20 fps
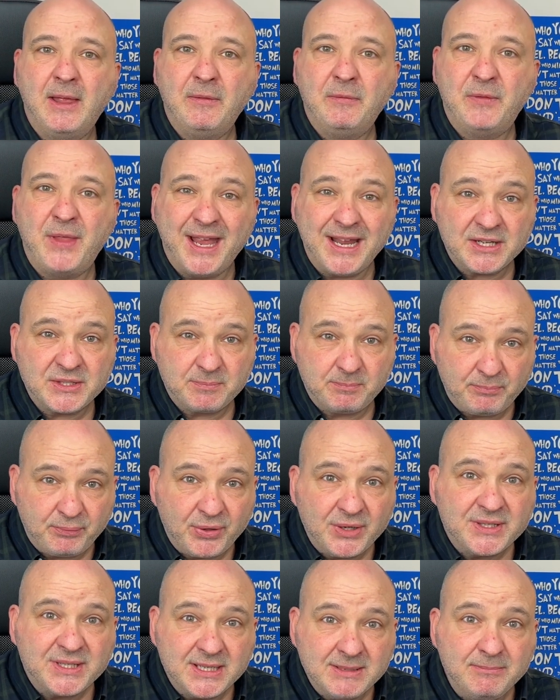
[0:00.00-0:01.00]
That's
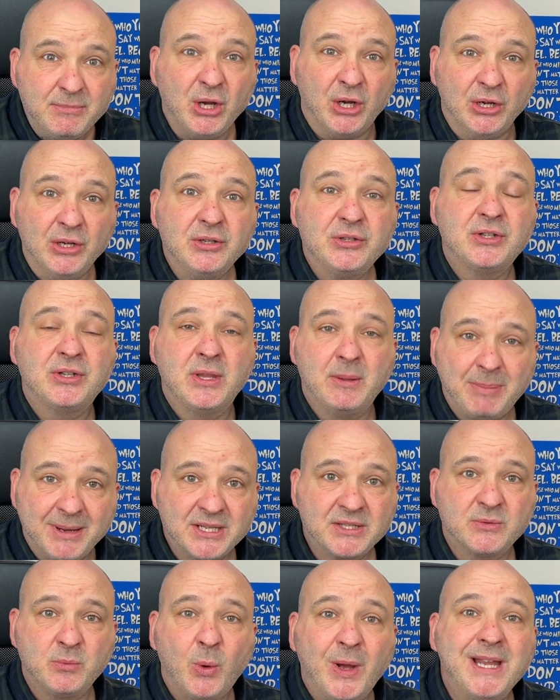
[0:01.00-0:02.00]
pretty much the
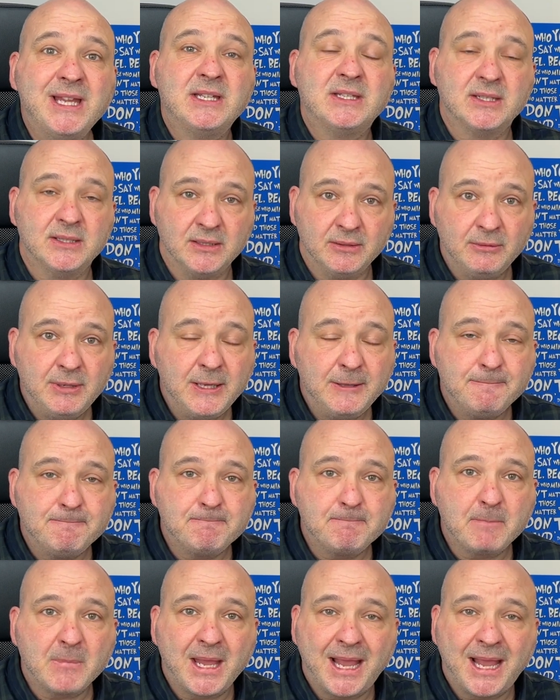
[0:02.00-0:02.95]
best way to do it.